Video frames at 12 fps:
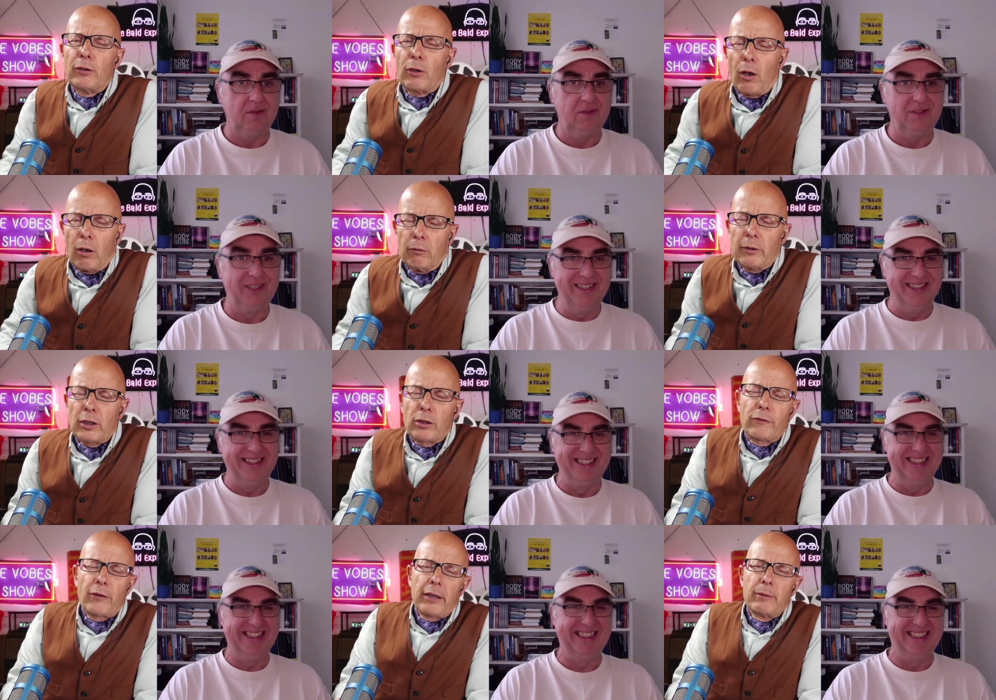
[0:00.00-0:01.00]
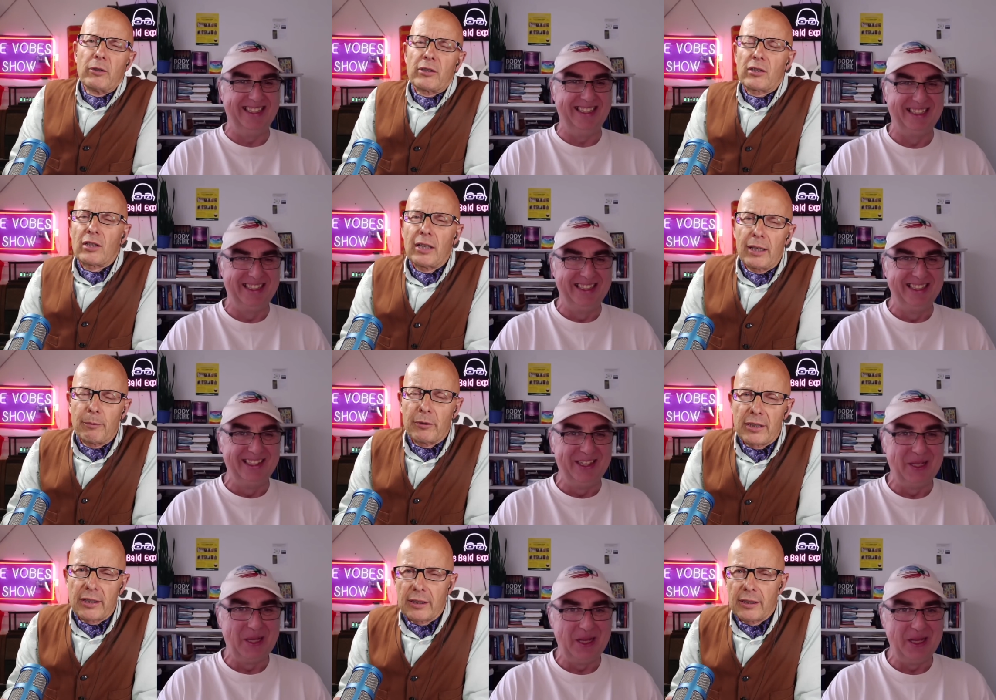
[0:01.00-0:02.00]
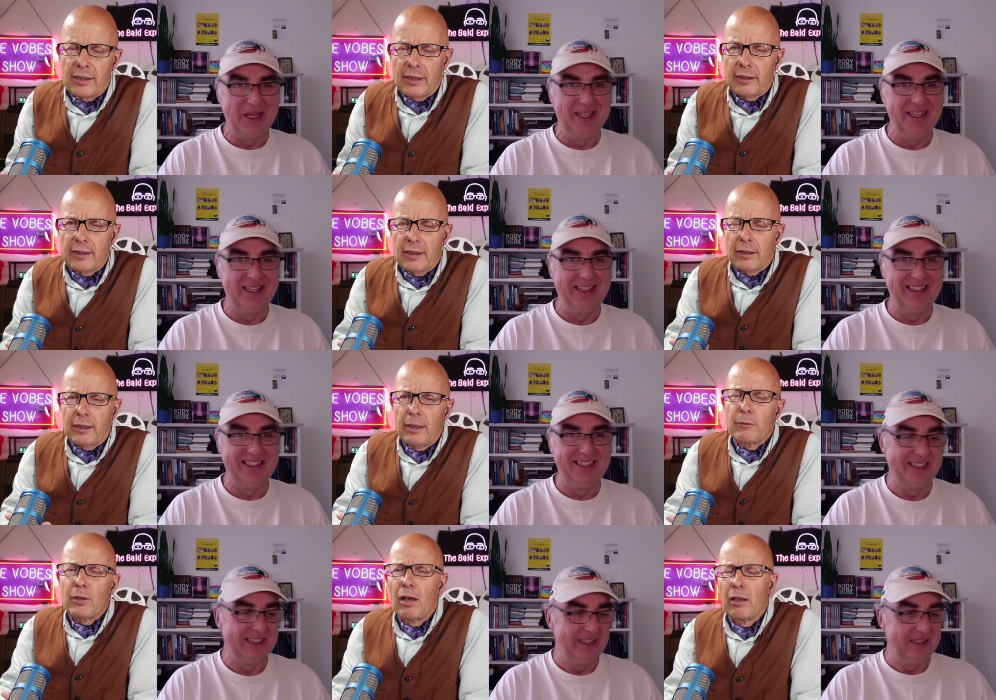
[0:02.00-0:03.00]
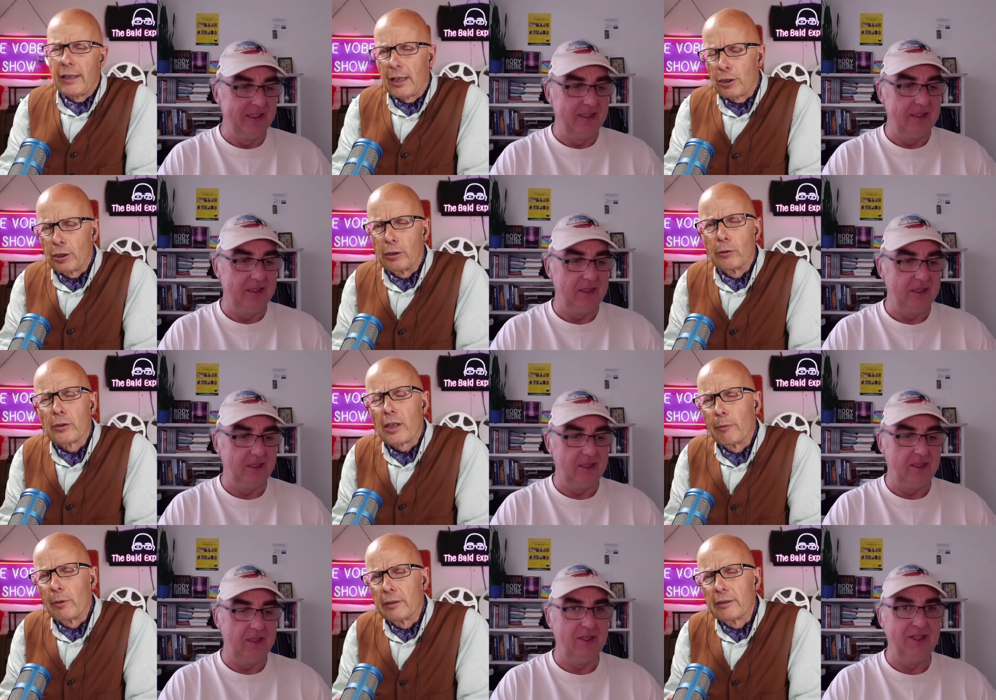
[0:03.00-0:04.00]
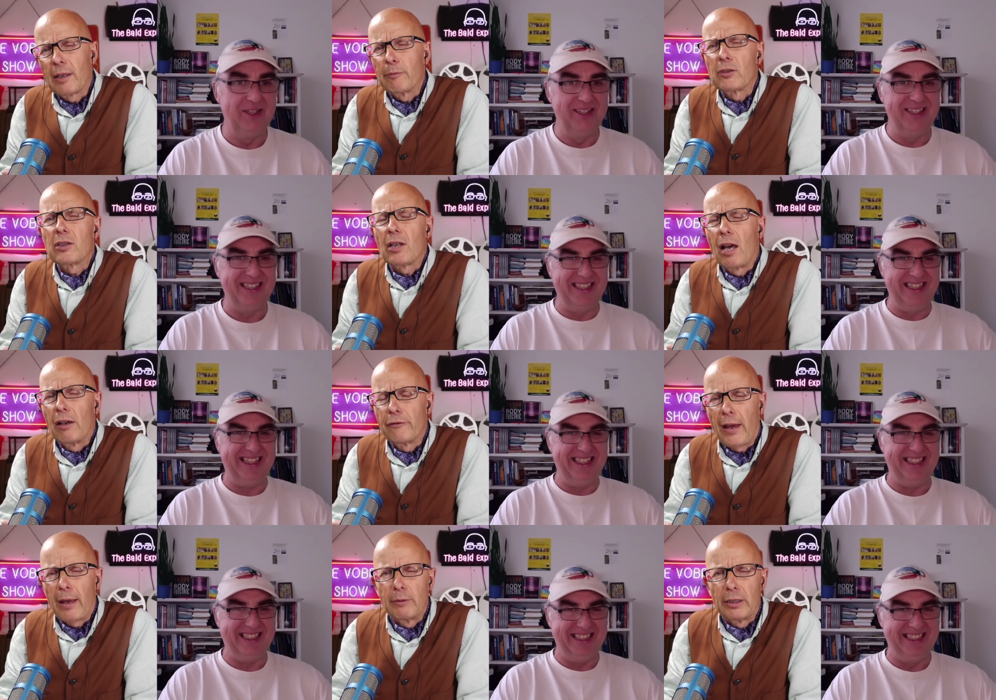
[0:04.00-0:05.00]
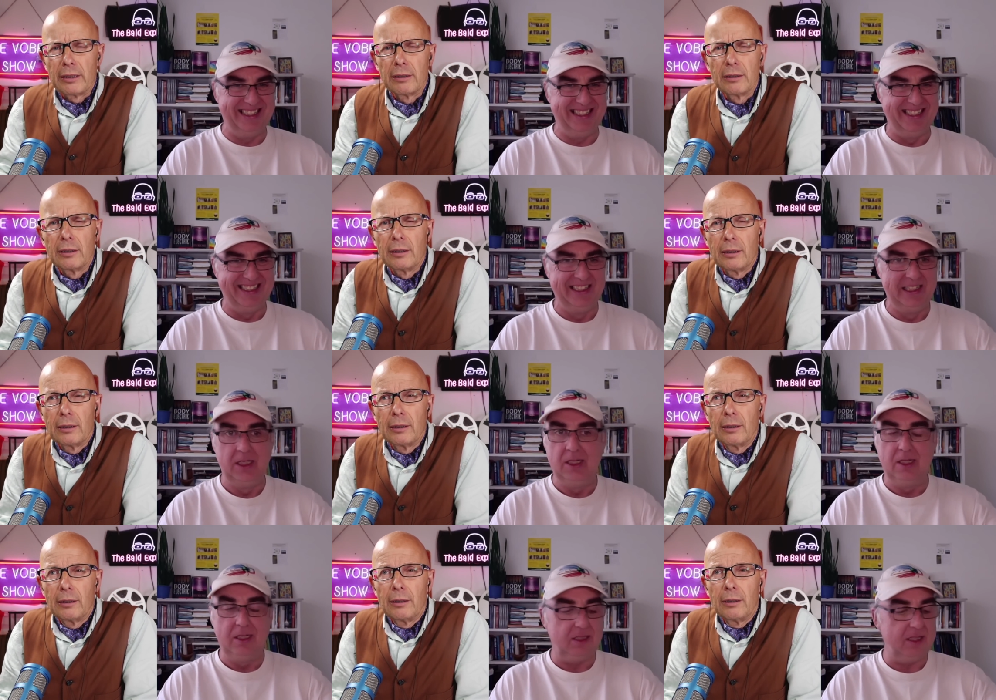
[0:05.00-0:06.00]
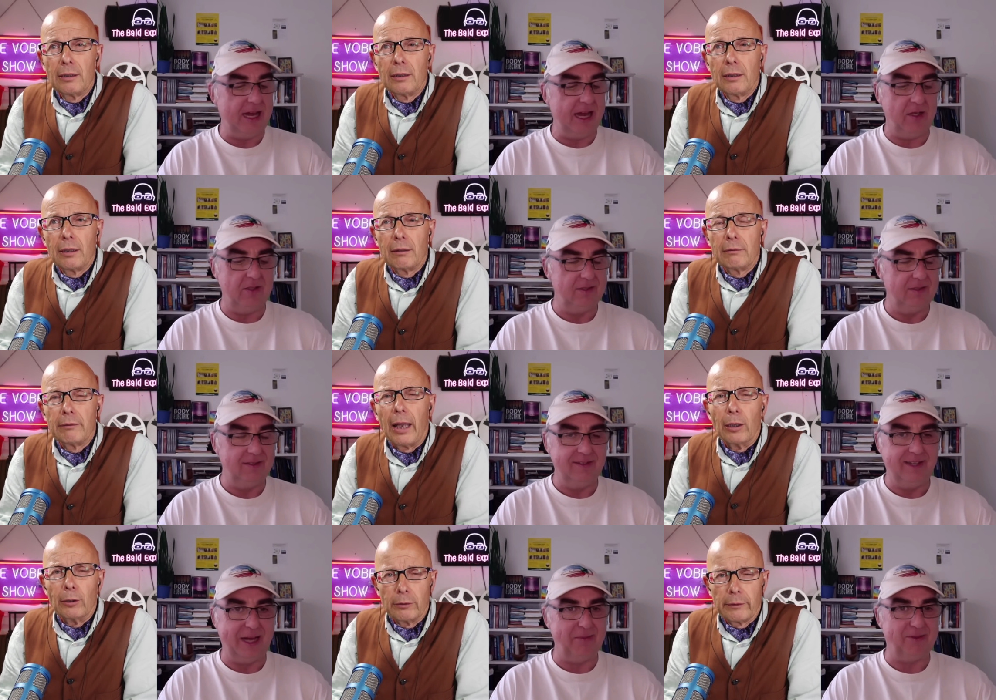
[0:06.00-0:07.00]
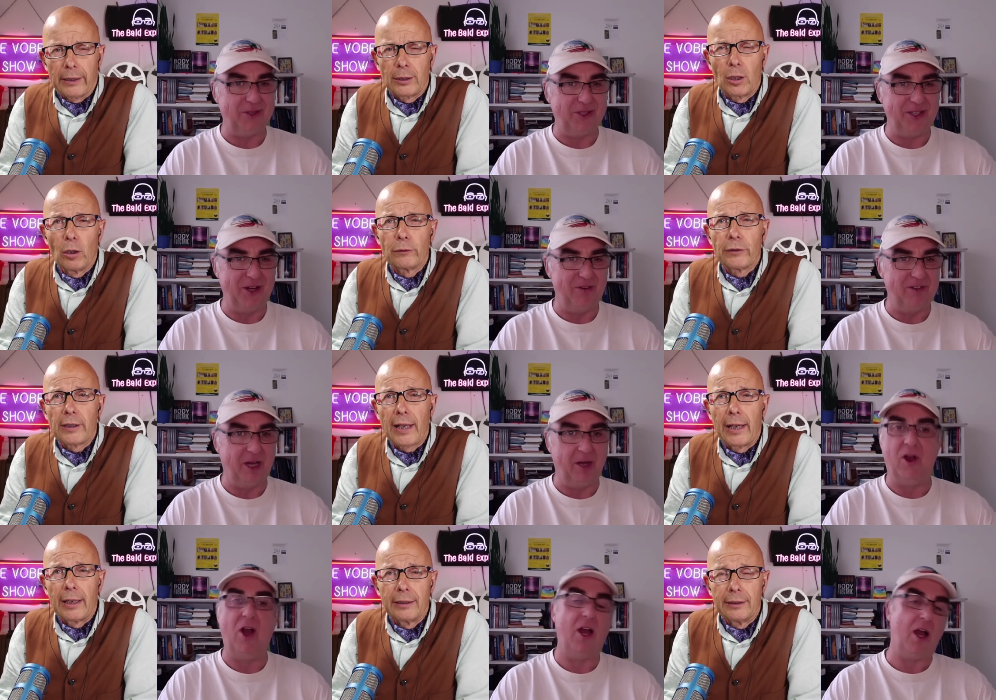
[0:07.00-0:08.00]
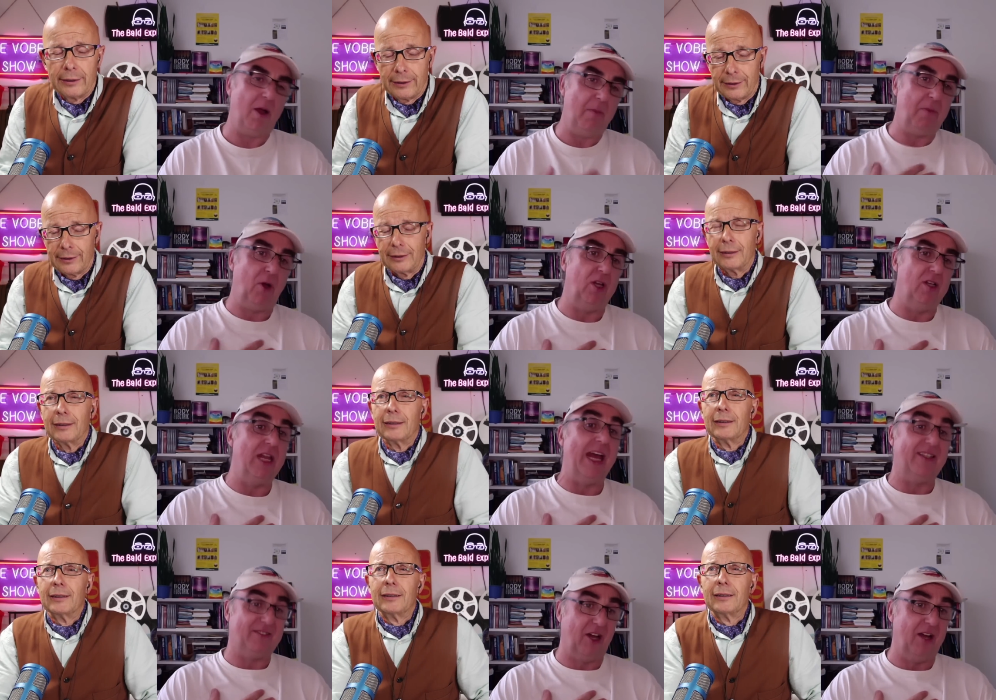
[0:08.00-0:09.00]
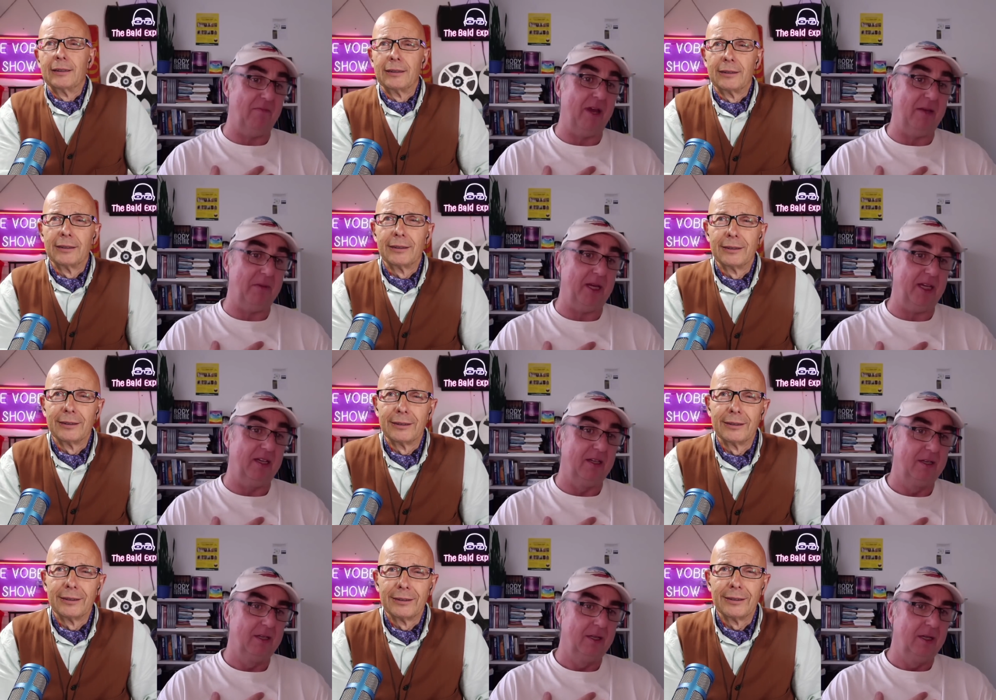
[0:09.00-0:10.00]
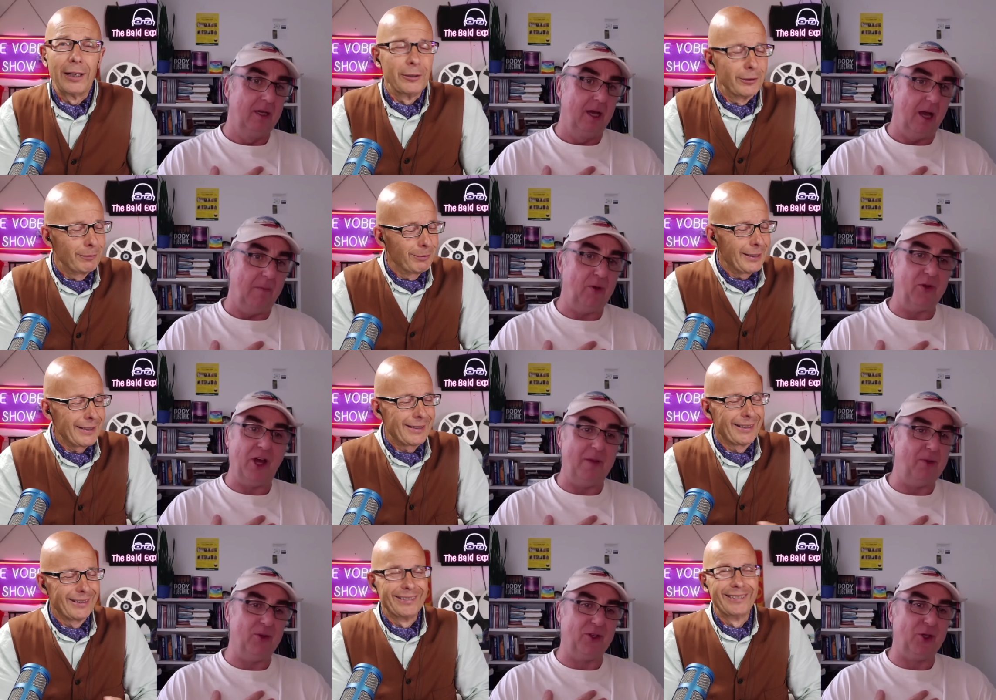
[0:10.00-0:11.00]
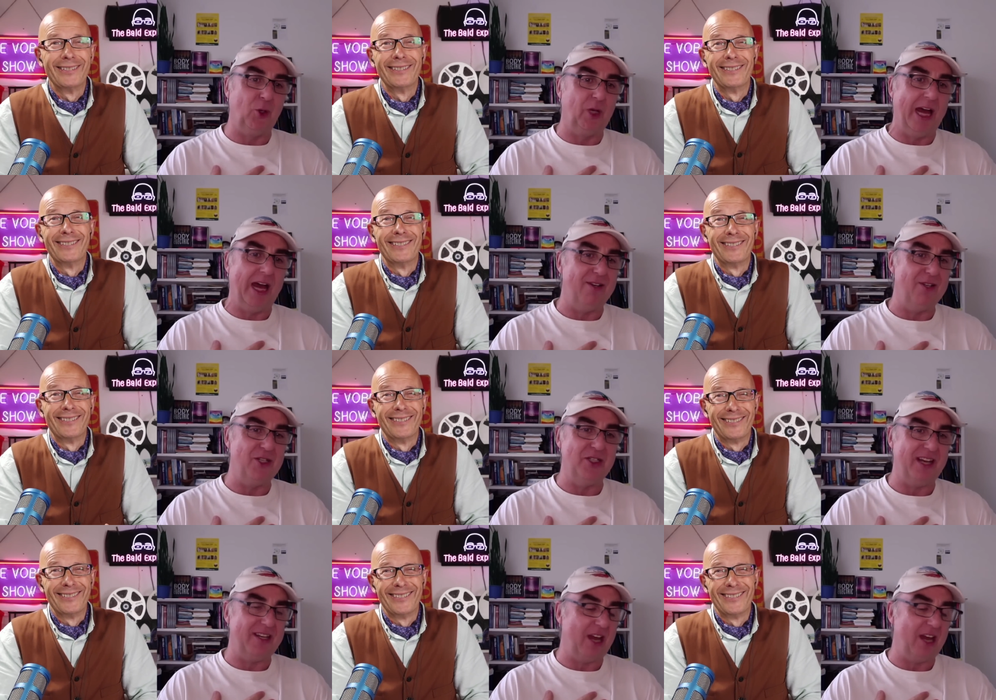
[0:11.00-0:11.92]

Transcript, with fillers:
Speaker 1: have you got? Which famous celebrity? Is it uh, Kim Kardashian or someone? Some star family?
Speaker 2: No. No, thank not. God for that. I, I, I apologize. Next time, maybe. No. I put, I put, the call out and she said